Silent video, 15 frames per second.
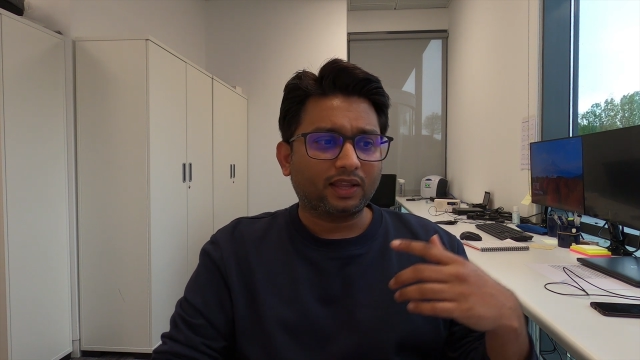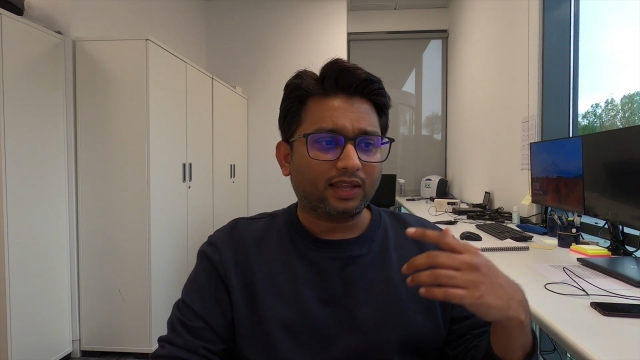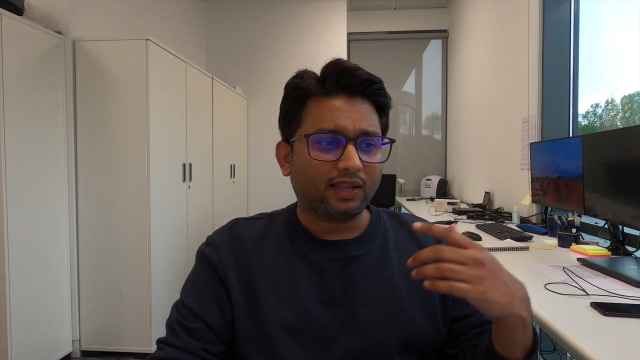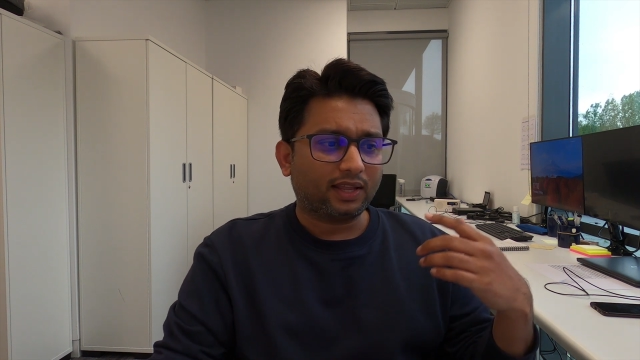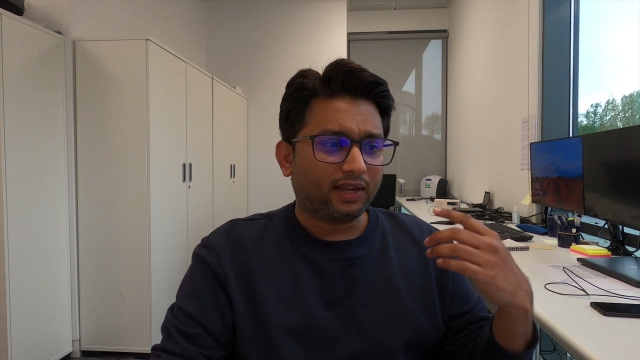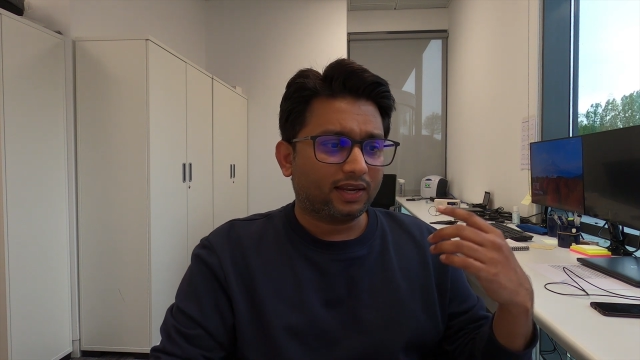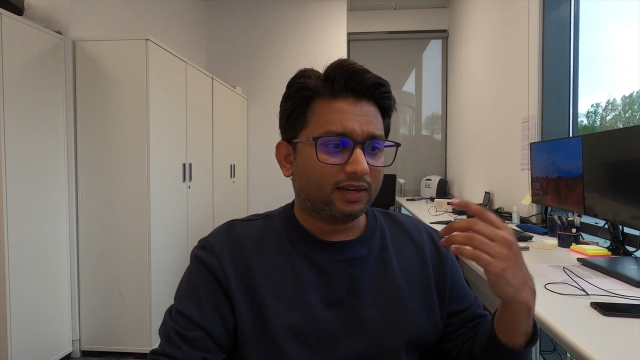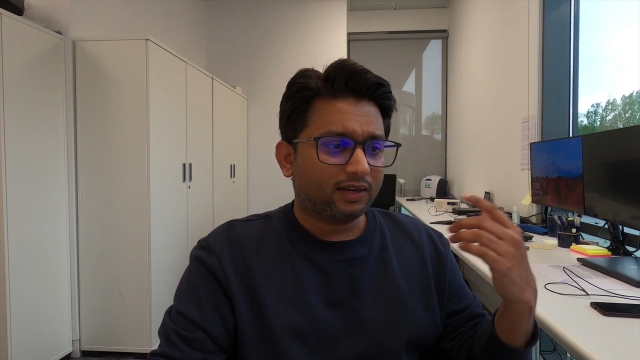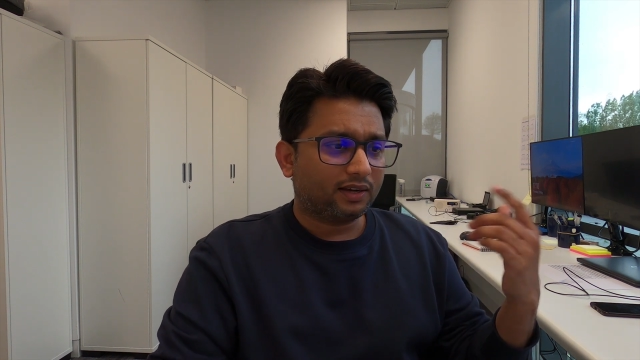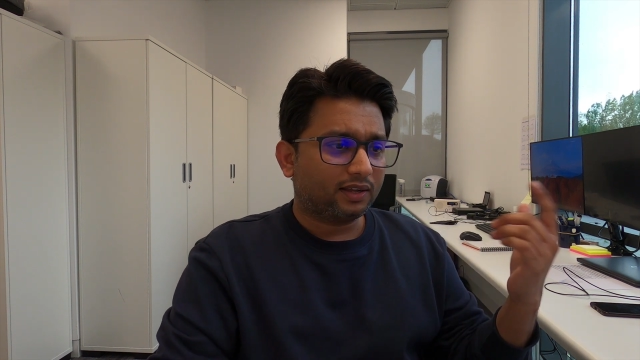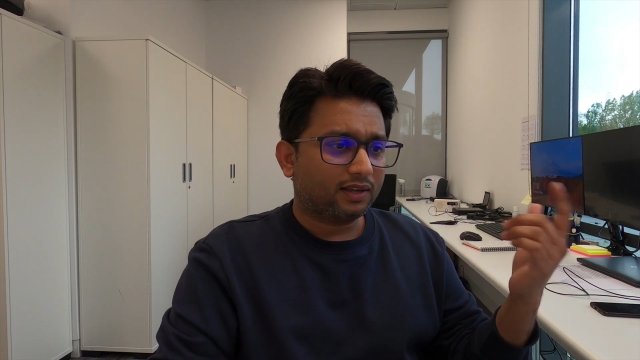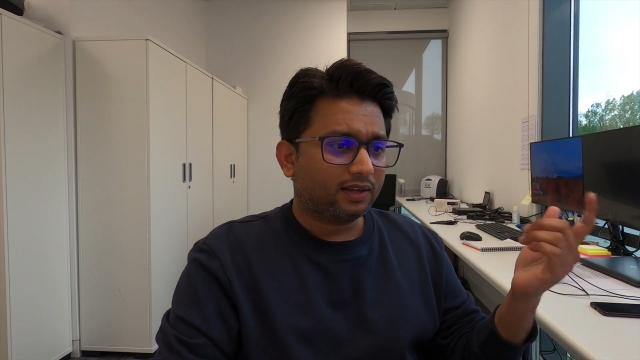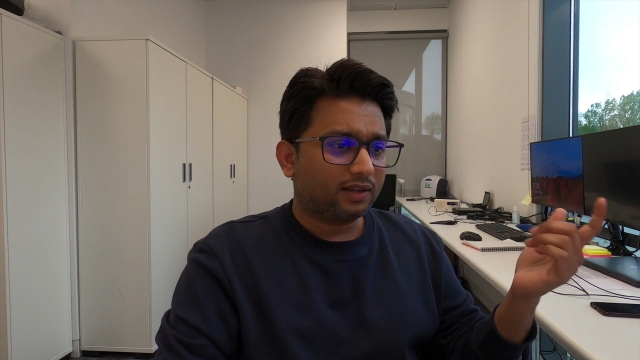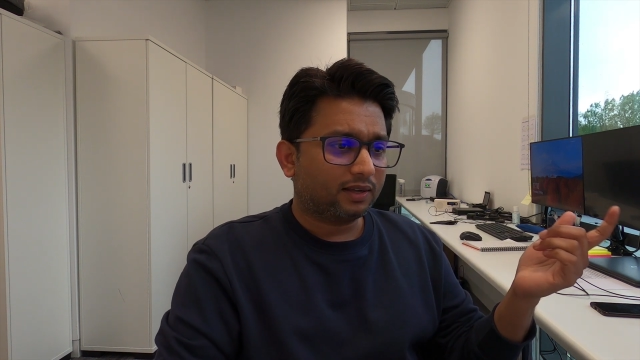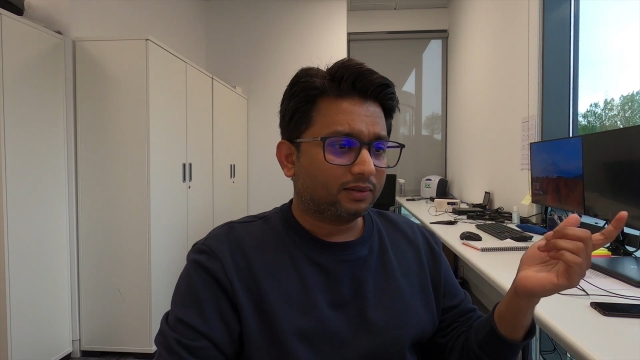And
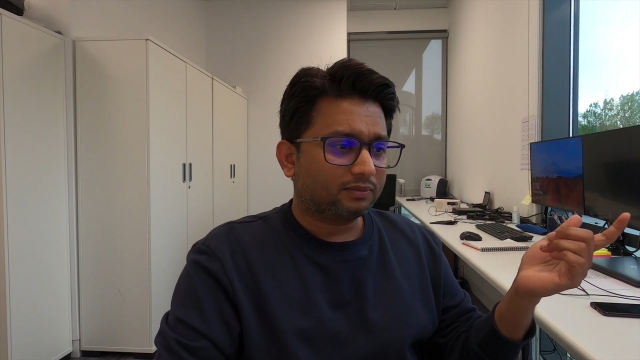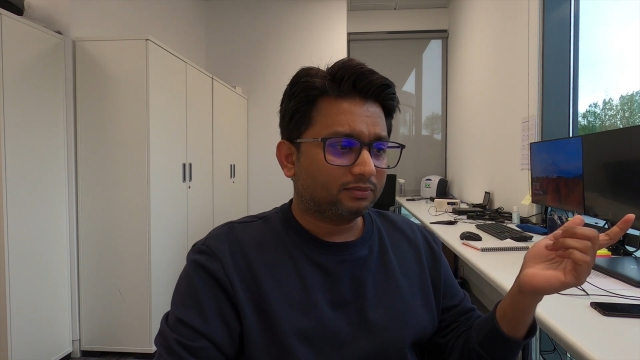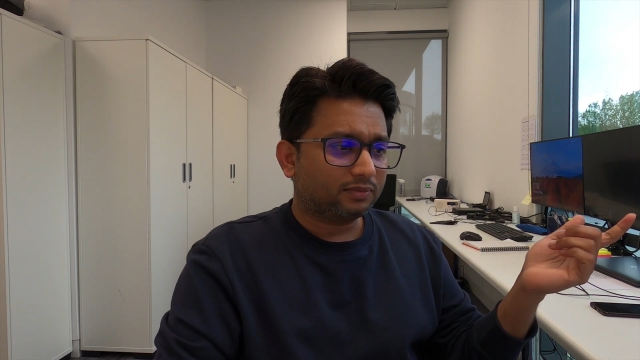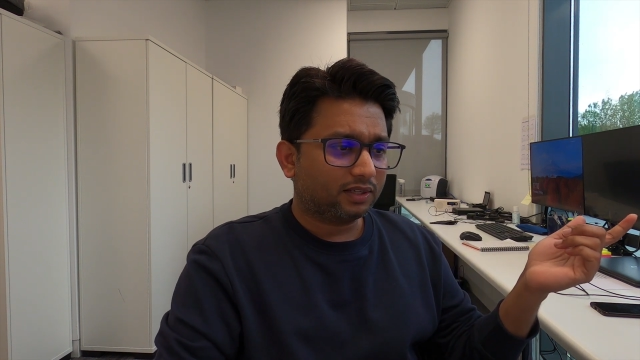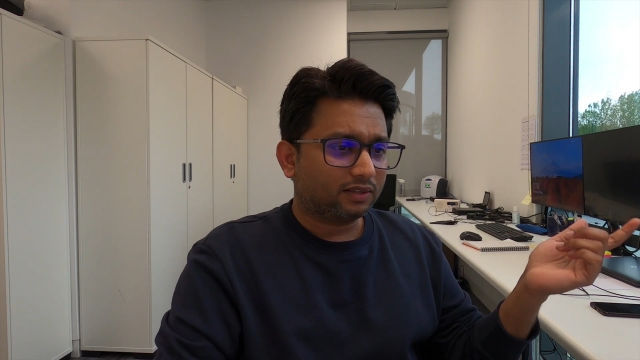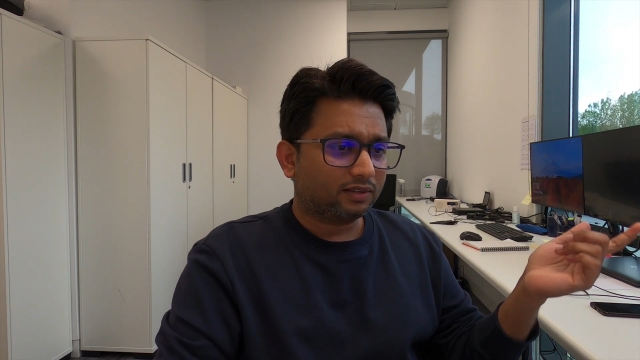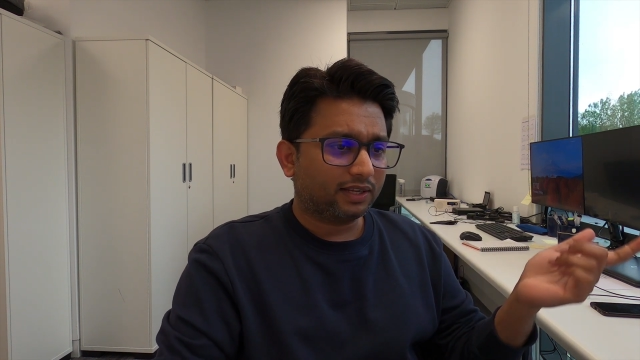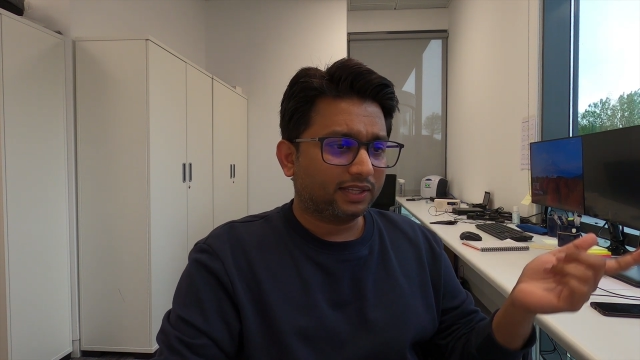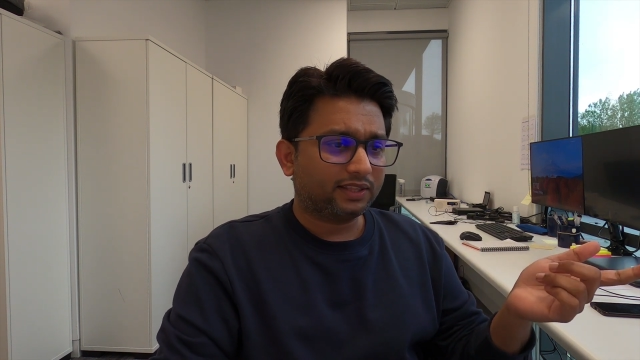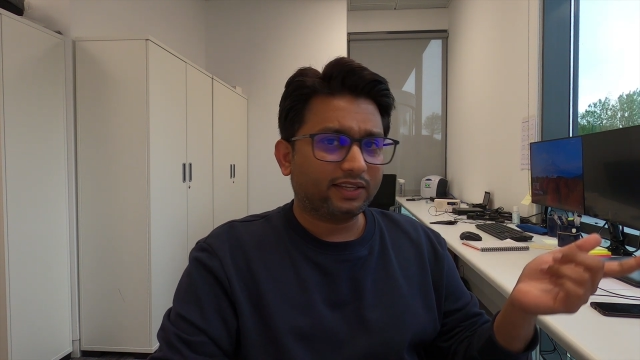I